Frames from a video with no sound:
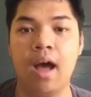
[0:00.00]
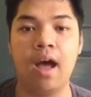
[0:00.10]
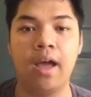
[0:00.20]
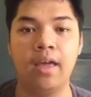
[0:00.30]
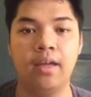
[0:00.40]
are
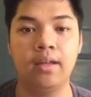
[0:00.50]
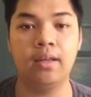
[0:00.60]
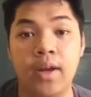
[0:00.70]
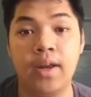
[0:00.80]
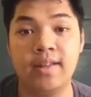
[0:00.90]
hired.
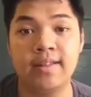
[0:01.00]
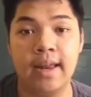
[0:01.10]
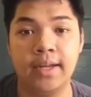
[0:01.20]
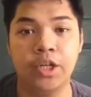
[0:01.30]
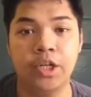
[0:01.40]
What is
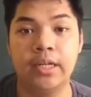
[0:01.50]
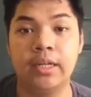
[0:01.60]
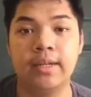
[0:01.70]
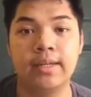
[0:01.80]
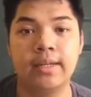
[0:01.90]
selection?